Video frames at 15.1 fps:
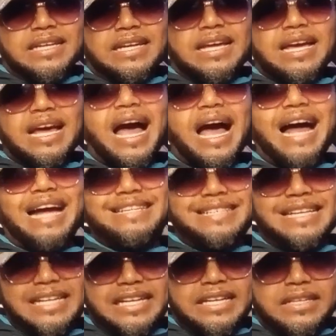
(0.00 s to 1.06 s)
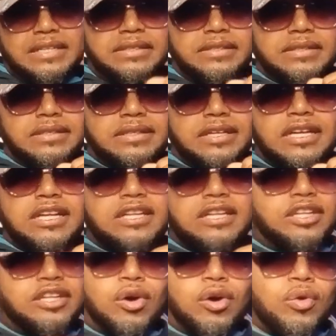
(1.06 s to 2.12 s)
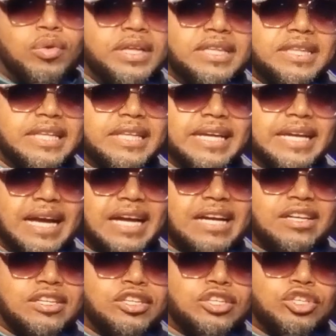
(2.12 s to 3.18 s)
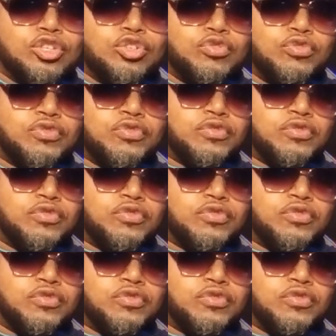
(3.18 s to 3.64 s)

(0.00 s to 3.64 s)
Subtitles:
I did it. The only thing I couldn't do